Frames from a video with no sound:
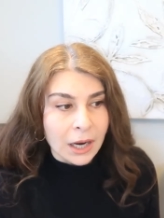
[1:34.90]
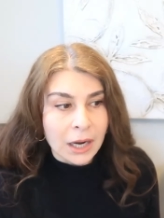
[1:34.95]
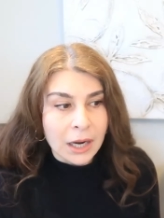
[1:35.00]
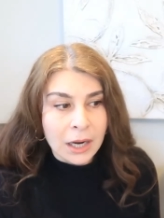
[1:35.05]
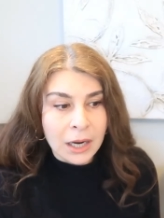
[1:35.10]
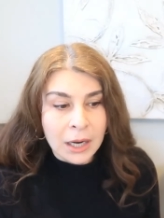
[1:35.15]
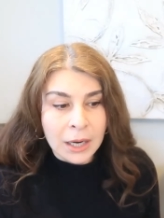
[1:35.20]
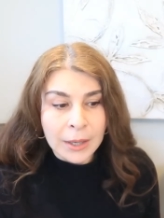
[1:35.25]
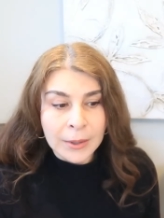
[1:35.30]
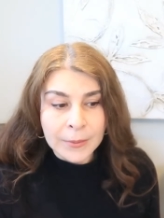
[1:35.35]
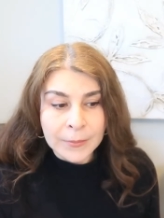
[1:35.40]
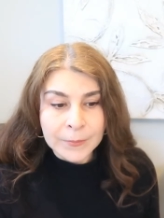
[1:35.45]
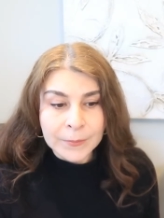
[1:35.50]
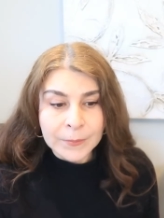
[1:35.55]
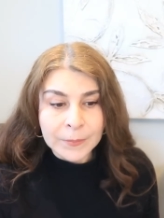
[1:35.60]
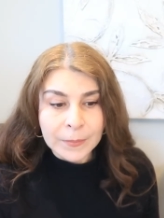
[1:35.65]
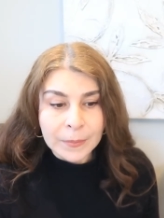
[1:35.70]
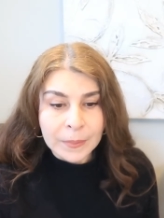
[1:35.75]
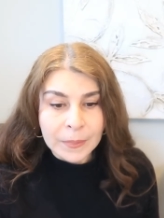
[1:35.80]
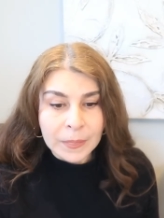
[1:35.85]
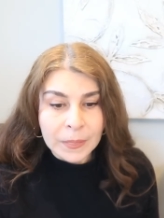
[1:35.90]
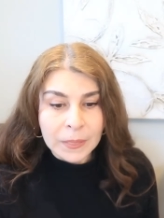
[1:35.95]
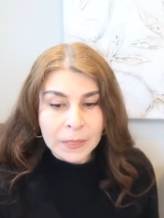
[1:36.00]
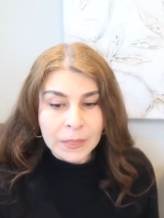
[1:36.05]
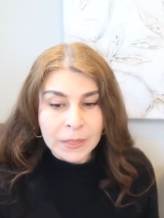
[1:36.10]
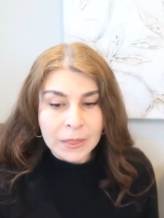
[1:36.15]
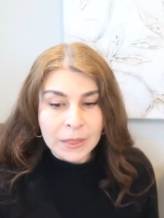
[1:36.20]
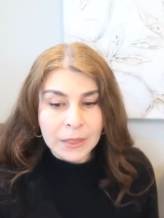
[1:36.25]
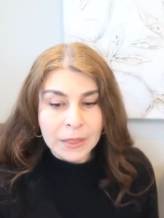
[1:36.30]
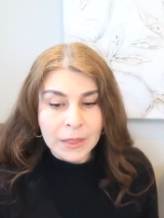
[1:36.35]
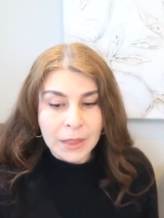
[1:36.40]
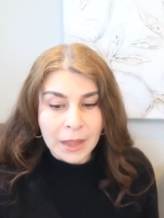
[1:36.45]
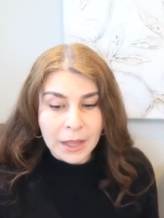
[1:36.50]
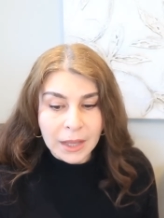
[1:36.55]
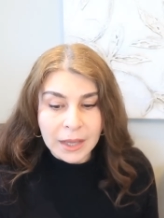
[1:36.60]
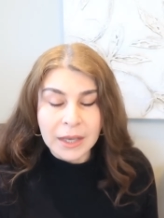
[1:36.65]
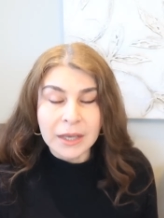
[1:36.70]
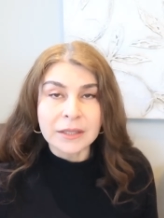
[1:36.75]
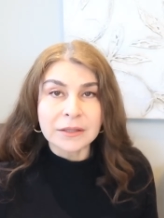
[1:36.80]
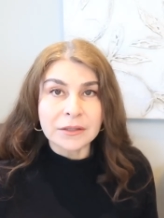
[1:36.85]

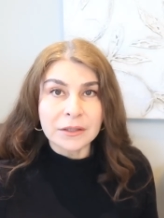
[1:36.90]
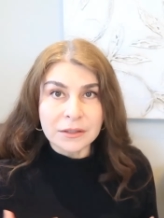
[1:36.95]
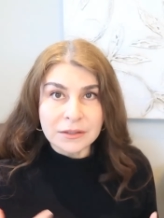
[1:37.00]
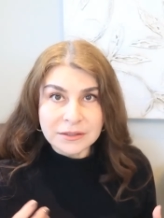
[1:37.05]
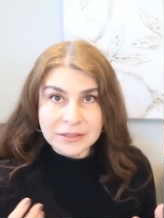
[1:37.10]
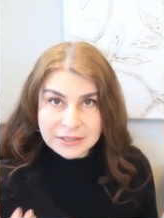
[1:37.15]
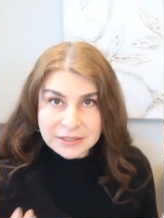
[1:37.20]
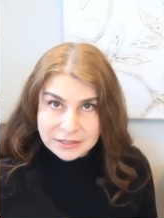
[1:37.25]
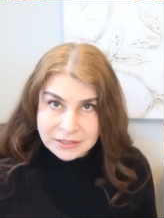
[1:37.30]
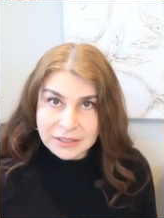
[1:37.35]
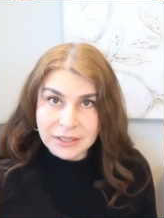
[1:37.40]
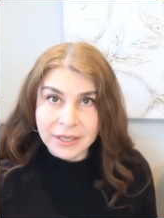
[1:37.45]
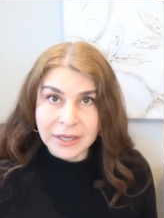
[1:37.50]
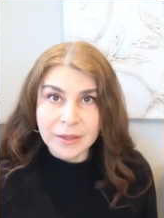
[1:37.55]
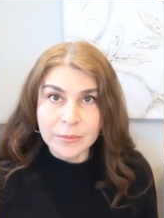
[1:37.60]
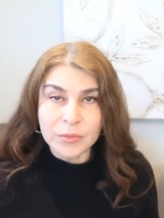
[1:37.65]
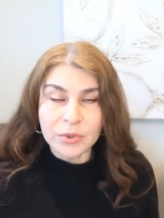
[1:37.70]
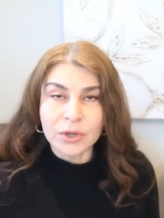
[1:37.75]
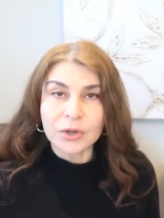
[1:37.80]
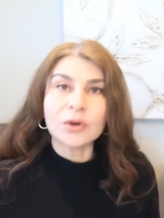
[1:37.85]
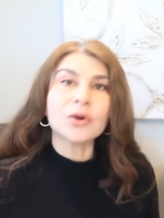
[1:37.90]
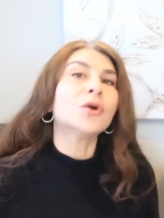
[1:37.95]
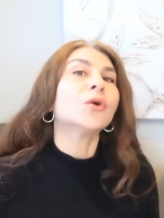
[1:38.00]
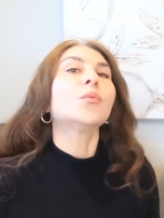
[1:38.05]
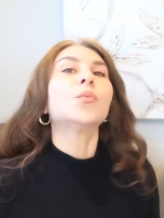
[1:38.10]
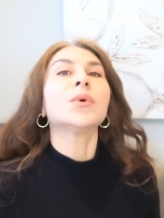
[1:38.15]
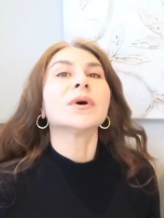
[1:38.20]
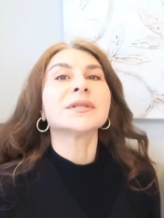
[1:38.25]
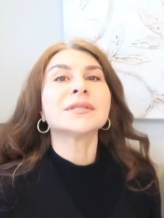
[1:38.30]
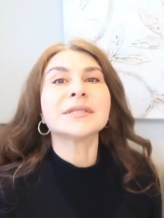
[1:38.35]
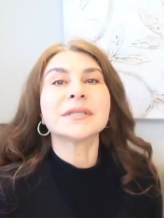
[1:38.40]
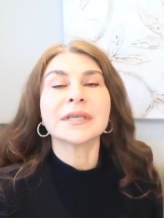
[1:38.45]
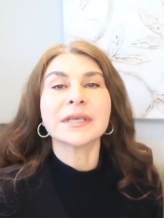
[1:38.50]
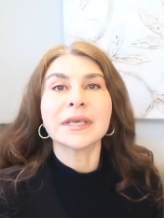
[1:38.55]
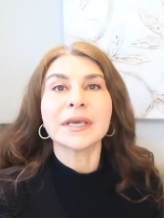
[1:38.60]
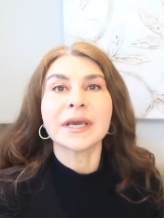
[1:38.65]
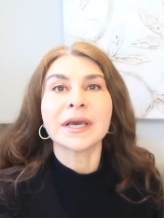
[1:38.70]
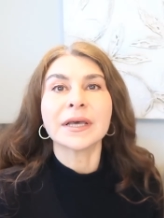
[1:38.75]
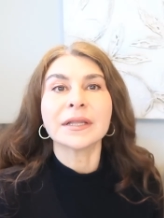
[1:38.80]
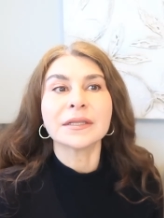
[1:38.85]
And disclaimer, once
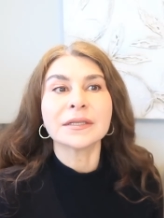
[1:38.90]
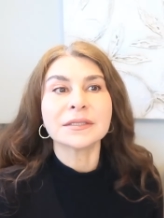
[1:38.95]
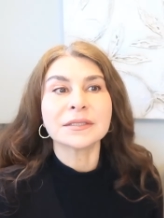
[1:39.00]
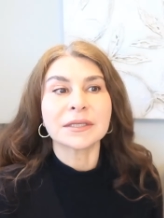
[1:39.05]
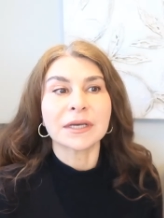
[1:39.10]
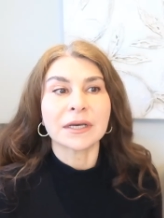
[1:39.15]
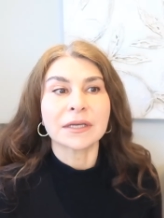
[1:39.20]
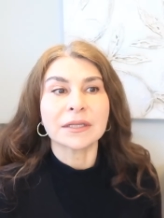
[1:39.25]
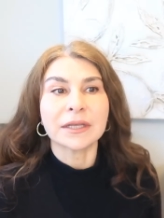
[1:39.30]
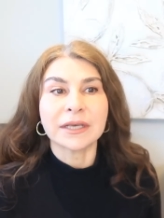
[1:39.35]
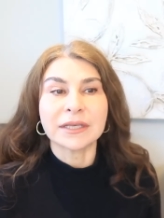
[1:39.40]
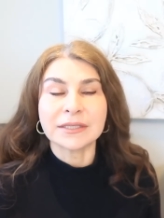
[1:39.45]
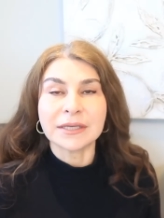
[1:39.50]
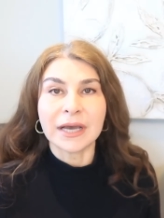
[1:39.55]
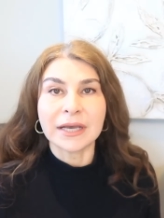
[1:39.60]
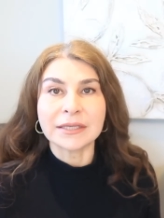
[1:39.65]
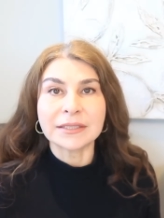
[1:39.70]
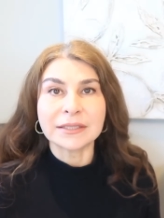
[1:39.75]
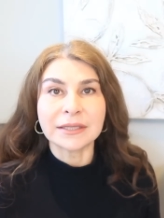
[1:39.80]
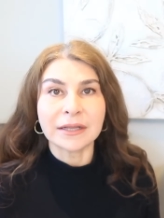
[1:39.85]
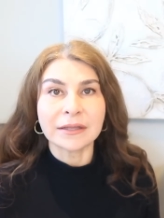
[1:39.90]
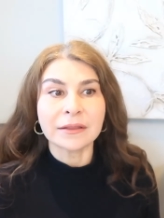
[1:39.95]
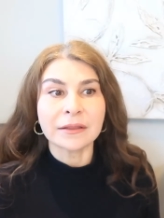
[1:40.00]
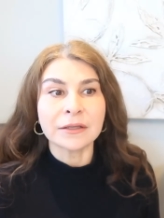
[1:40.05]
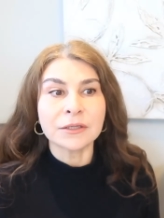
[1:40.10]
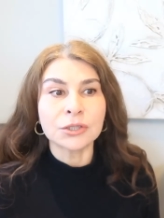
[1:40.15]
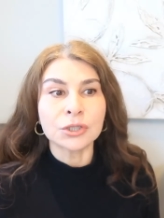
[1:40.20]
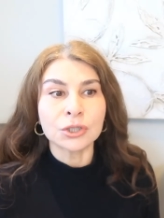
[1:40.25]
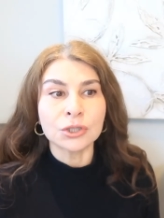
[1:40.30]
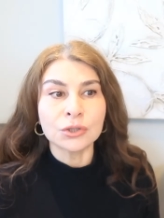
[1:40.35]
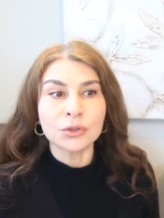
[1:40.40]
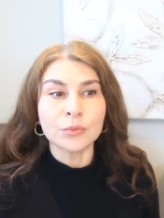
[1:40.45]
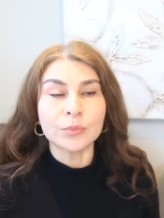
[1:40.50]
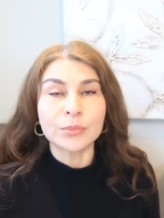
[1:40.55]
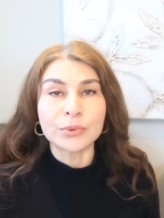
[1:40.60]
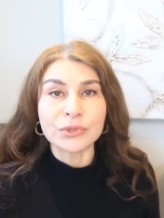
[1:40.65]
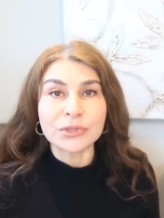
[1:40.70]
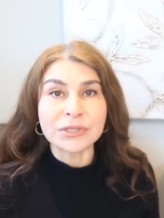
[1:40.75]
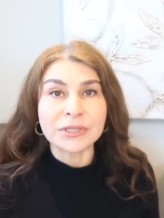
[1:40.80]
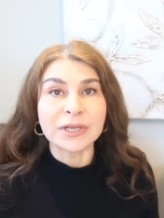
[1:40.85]
again, that it has nothing to do
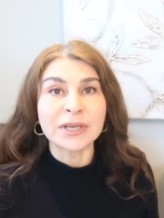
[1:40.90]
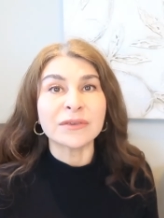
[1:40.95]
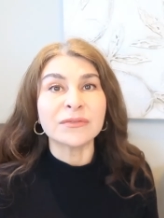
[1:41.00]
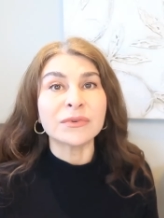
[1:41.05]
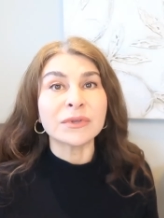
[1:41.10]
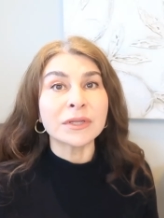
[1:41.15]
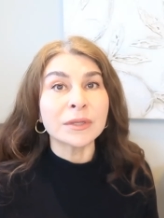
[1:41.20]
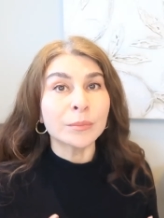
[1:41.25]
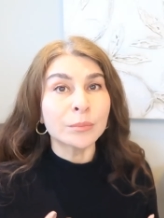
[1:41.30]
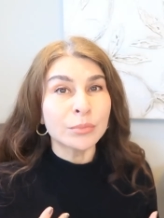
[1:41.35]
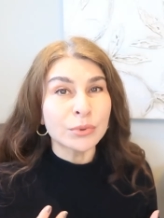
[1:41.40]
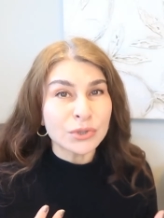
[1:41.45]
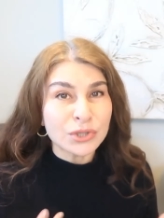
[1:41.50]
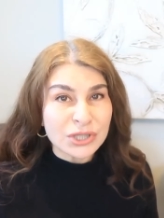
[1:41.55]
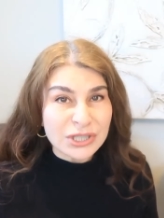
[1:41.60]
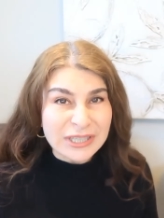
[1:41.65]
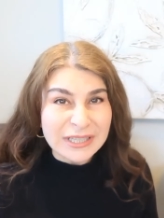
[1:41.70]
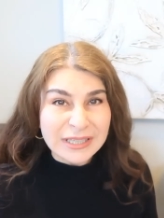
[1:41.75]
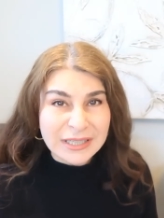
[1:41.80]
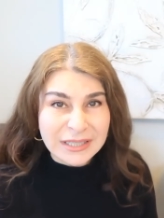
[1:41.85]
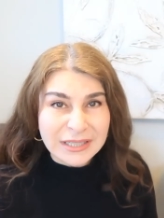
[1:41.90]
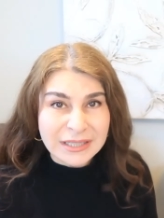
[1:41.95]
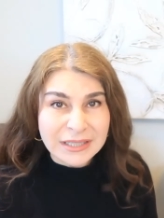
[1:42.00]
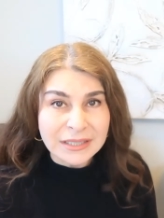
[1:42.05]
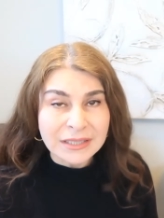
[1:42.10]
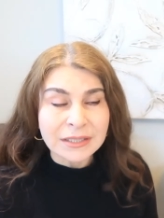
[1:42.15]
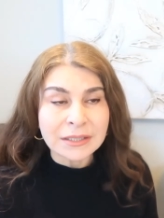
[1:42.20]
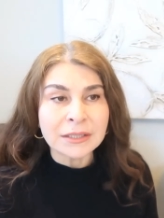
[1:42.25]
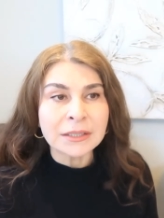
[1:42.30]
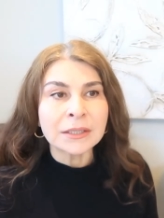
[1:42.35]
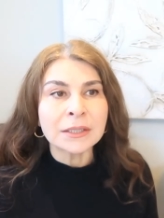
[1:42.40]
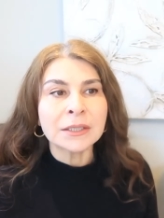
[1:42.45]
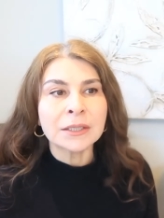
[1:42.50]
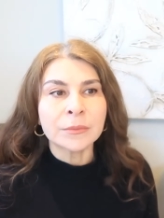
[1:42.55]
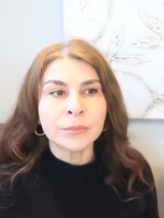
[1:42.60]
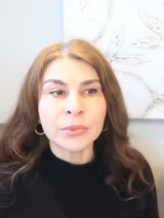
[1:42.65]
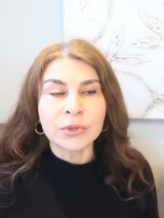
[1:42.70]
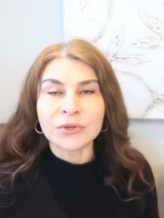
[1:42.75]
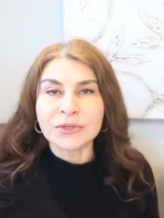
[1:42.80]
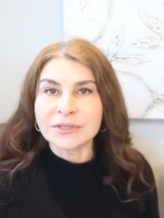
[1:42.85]
per se with the boutique,
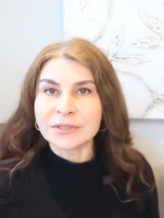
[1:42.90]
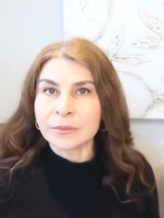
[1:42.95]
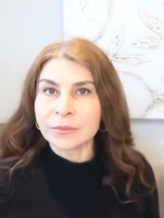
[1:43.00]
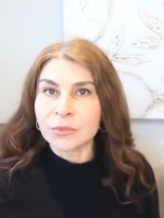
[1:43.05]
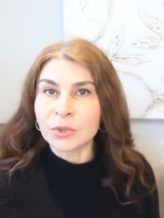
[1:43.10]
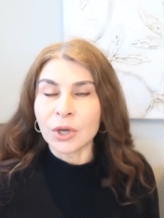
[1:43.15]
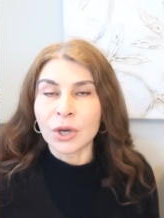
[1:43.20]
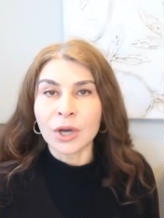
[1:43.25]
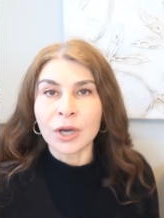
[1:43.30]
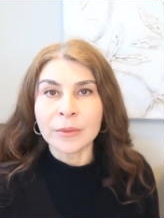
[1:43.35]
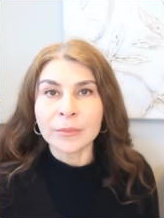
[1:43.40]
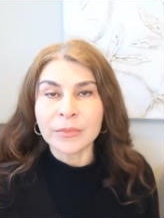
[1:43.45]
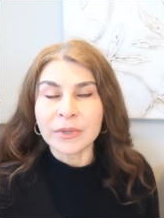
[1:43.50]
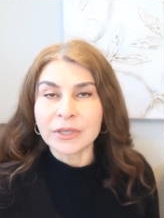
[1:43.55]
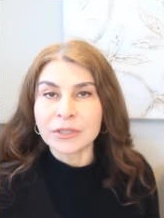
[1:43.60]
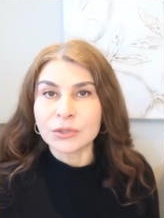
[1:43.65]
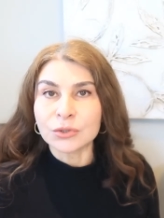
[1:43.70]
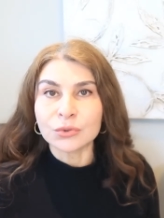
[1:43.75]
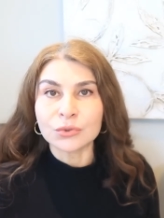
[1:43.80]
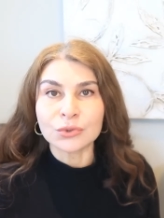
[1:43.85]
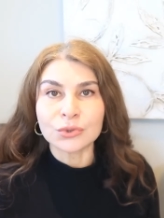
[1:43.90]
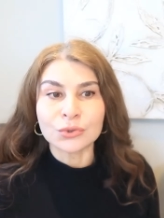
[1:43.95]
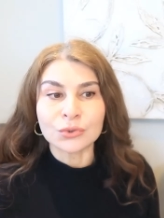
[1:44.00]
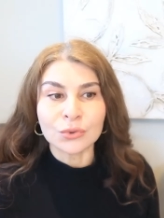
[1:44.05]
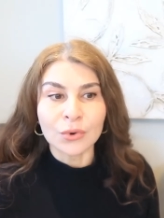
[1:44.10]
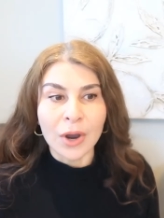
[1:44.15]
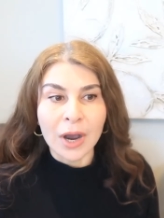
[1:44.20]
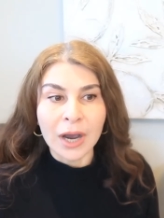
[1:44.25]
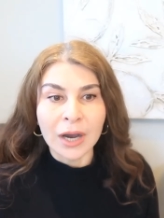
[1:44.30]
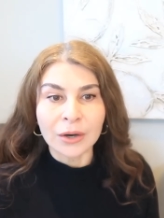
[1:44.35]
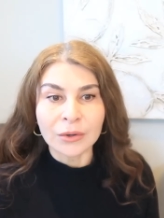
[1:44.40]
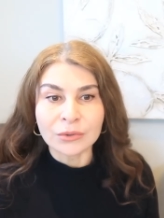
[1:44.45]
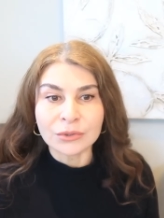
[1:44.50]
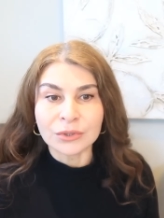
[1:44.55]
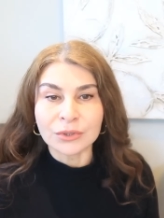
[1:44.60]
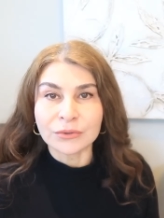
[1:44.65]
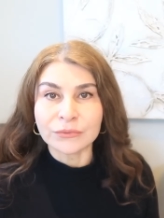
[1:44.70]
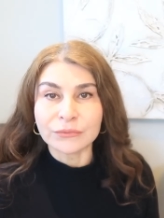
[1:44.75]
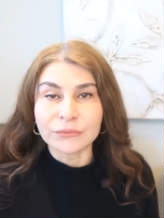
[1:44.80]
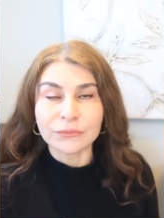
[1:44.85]
because sometimes it's also out
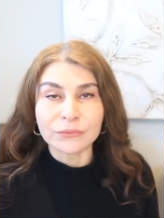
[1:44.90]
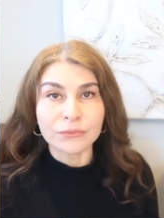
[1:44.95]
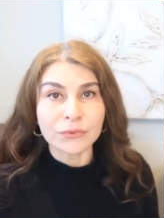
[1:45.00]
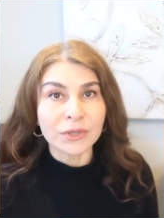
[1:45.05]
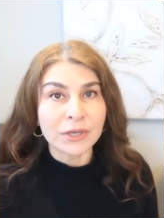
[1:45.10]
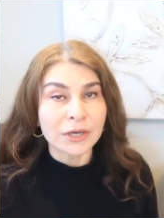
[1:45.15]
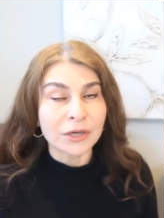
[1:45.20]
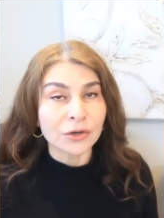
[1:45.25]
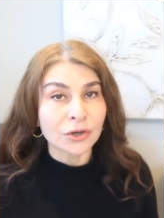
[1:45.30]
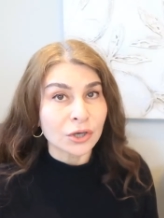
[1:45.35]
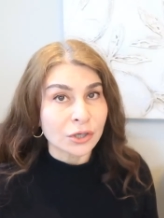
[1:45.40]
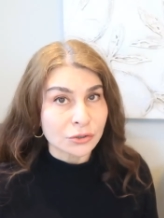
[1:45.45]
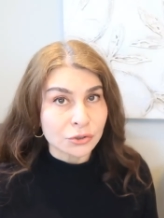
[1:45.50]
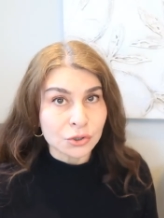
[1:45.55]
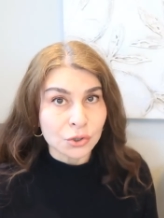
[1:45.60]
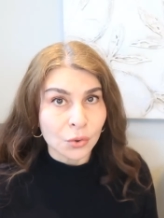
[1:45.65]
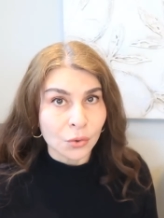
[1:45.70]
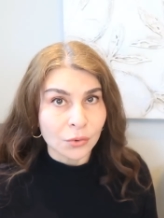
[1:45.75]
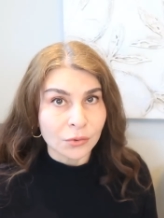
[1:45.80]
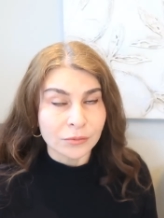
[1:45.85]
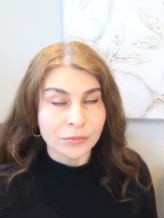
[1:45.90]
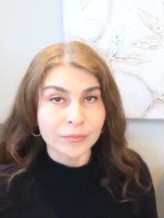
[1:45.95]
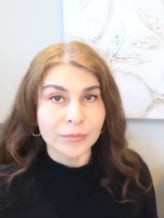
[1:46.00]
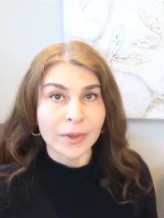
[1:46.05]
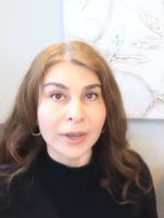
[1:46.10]
of their control.